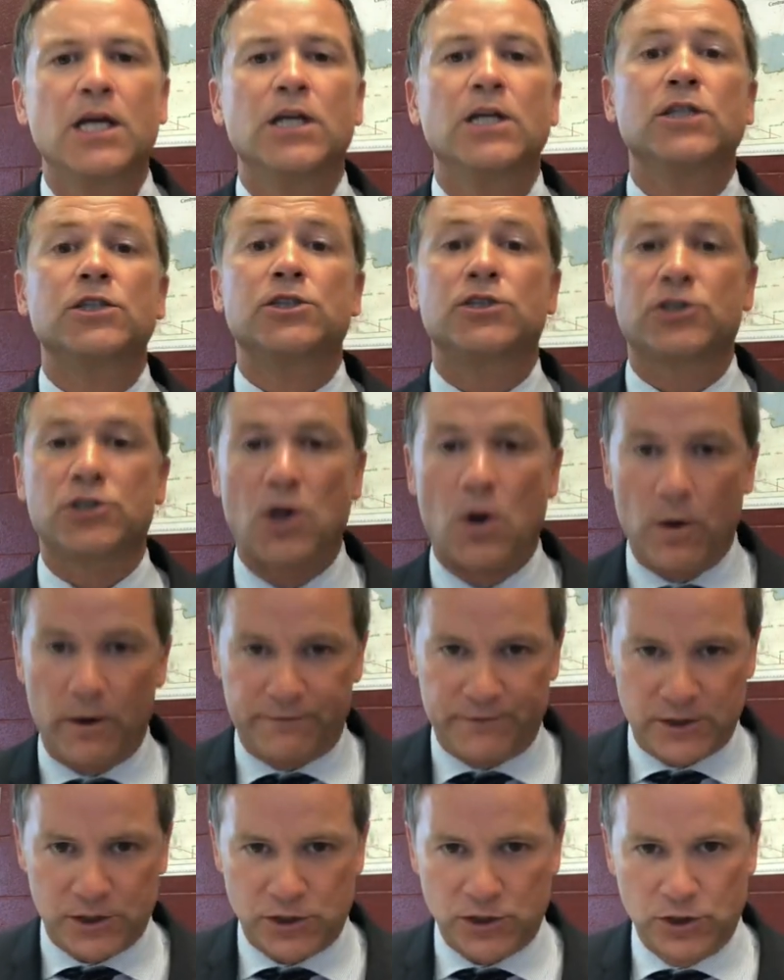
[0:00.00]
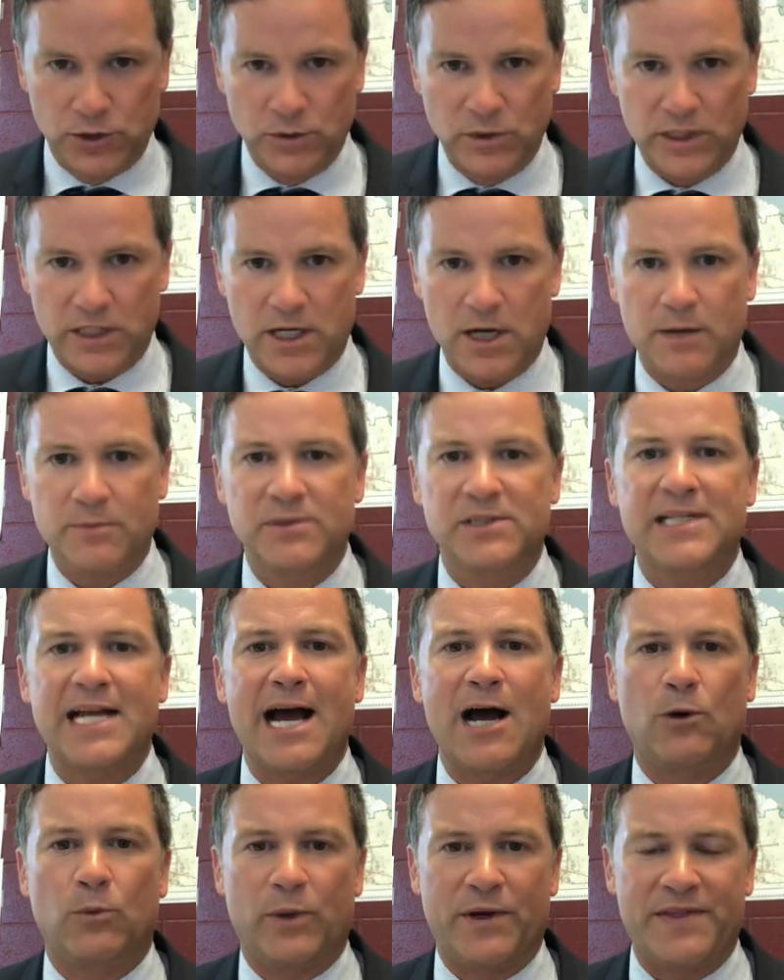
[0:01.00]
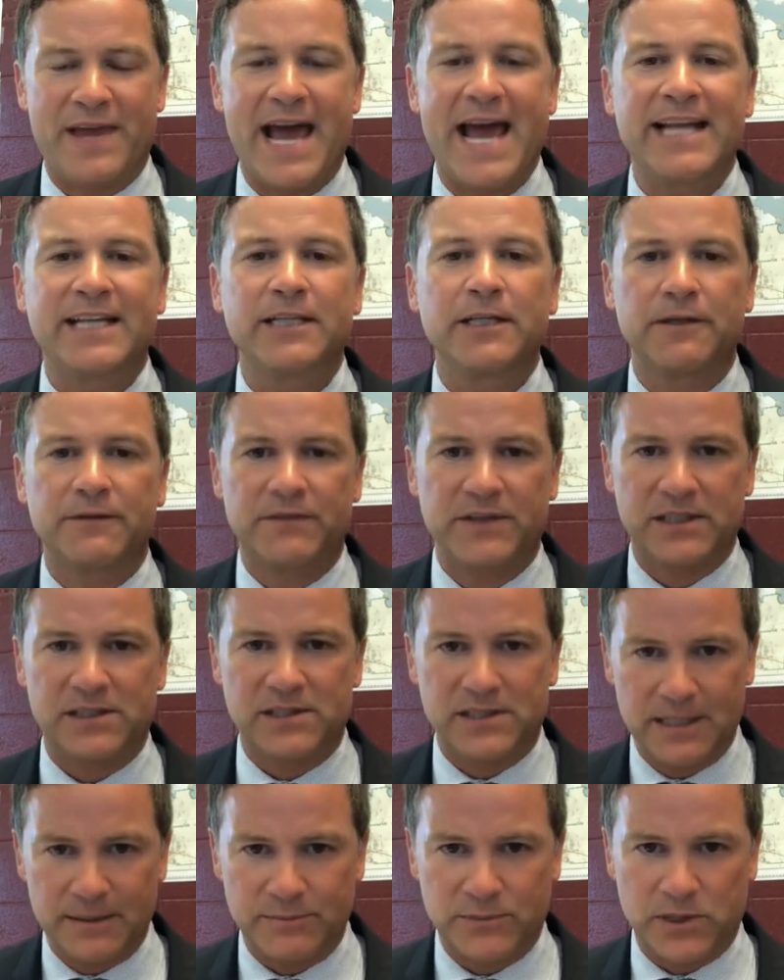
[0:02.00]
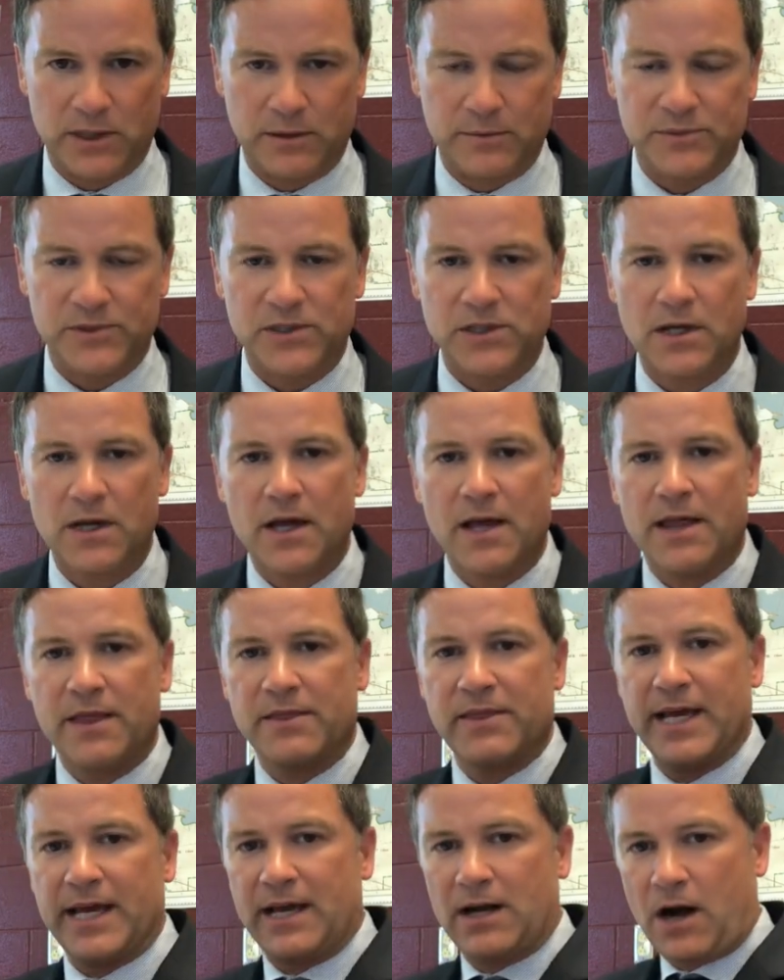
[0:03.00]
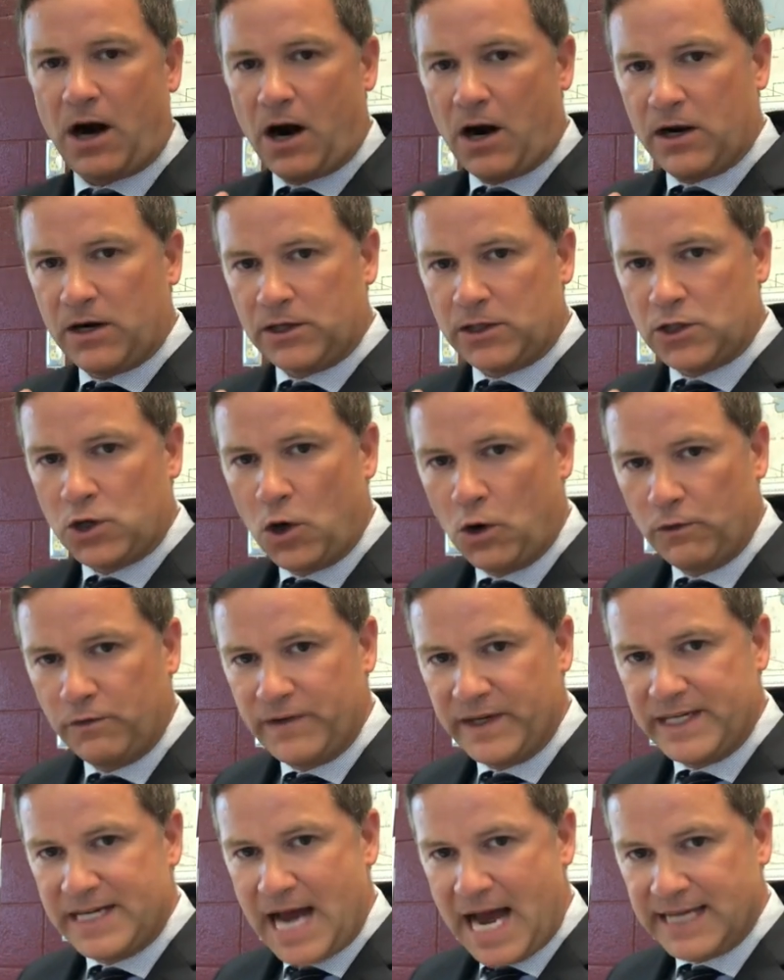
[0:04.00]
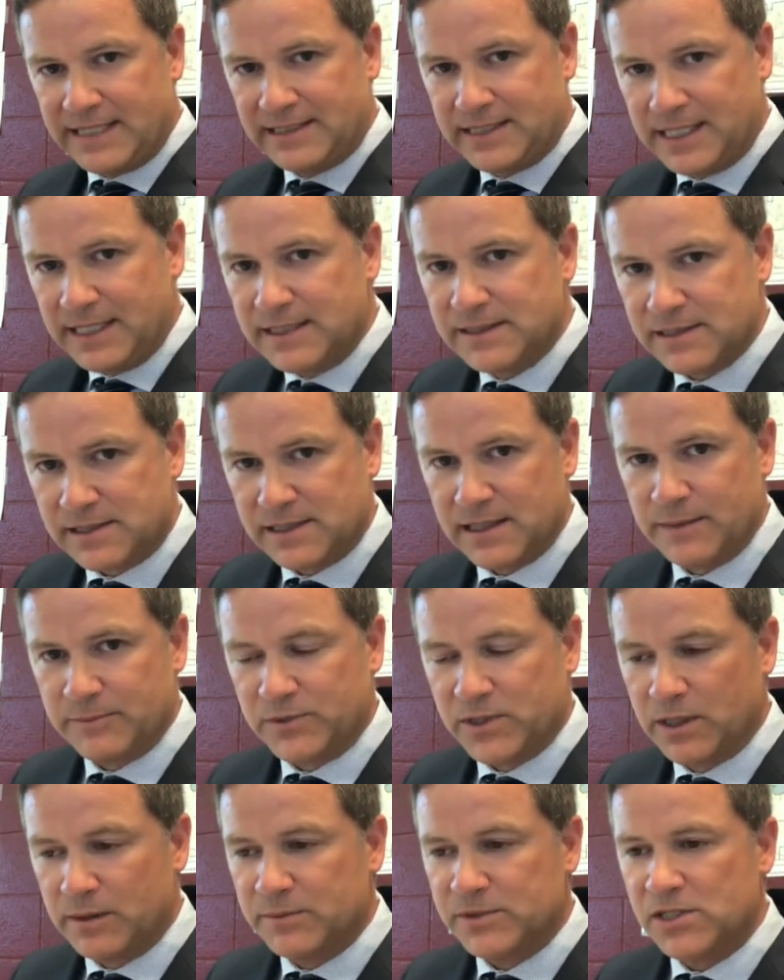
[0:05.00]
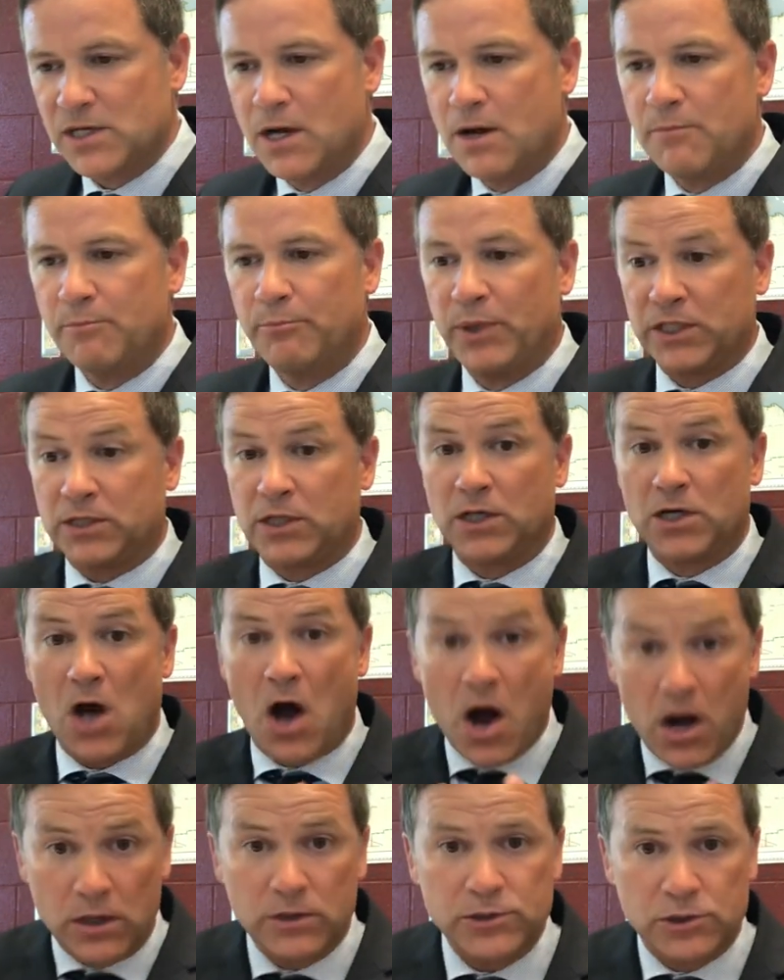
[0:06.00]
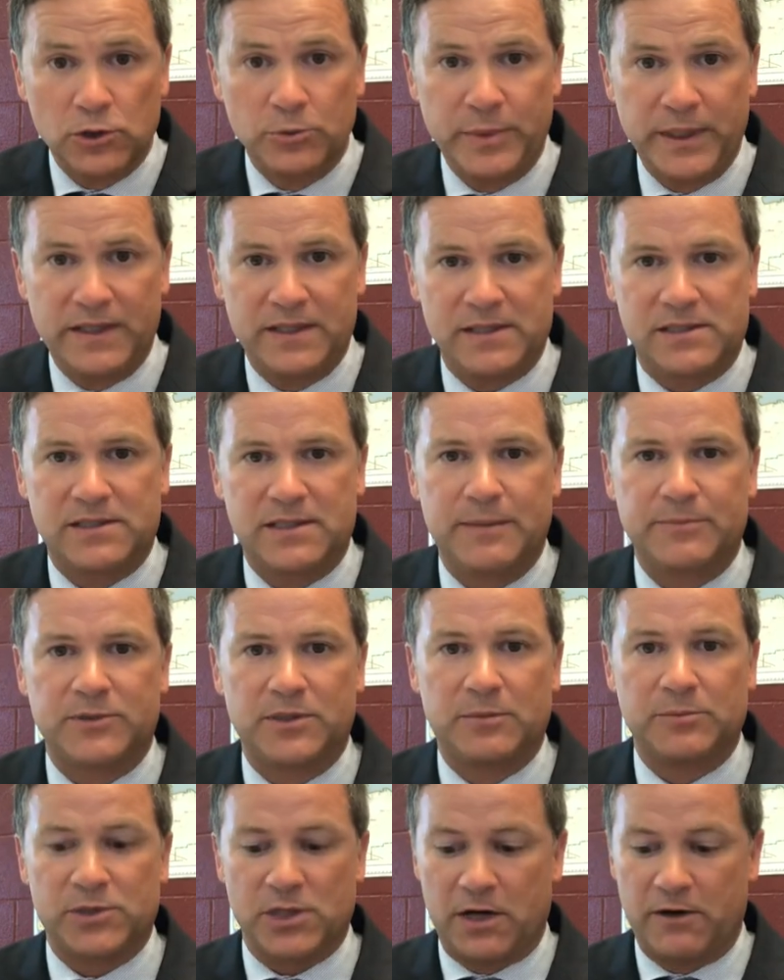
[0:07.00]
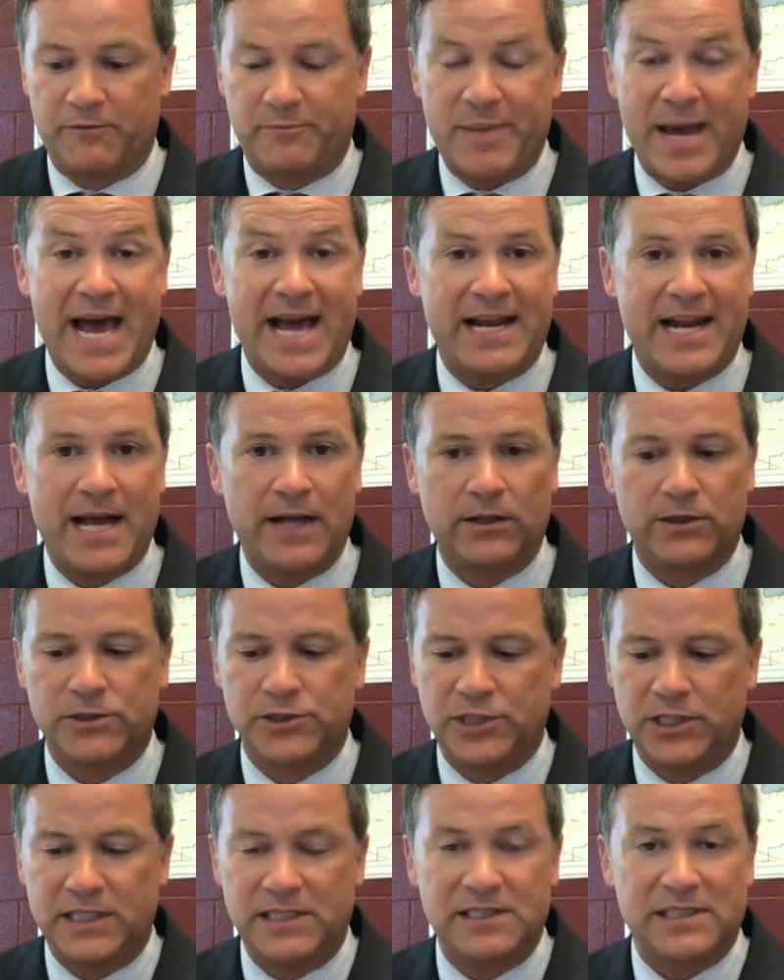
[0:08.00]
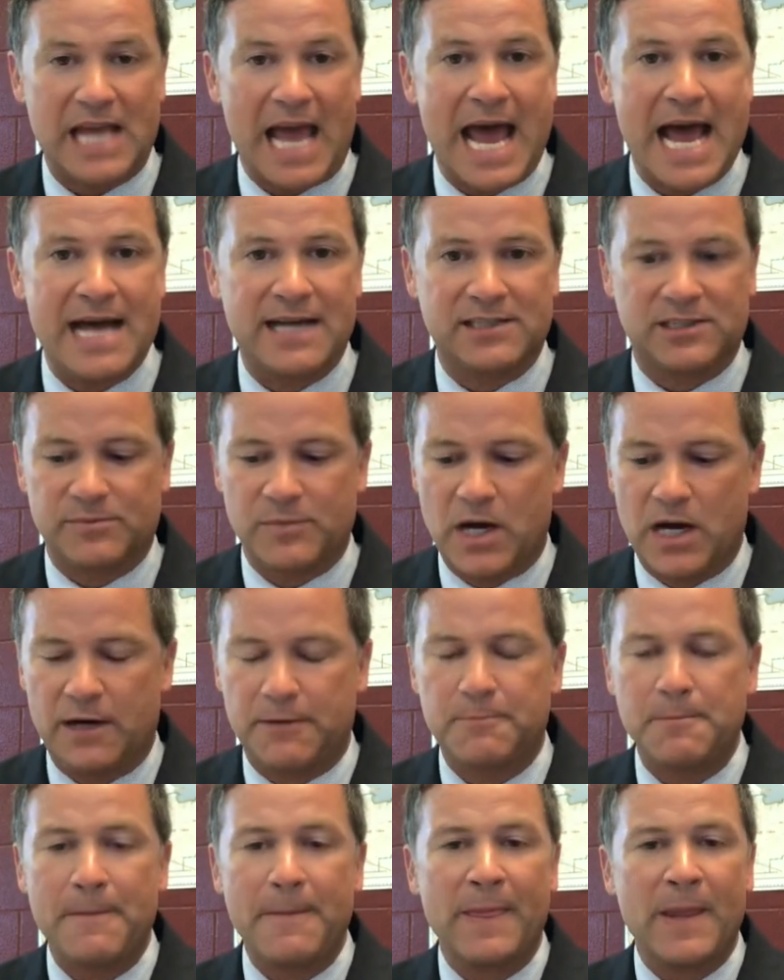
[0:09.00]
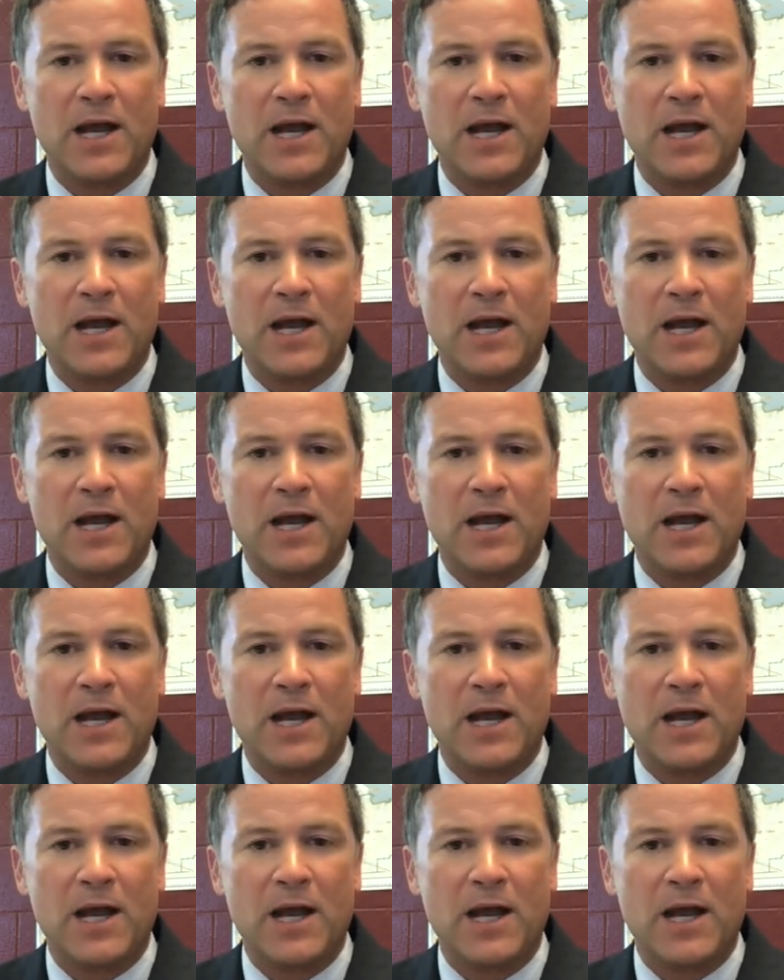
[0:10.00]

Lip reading: So if the student comes down with any of the symptoms that are COVID-19 symptoms, but could also be the symptoms of bad allergies, asthma,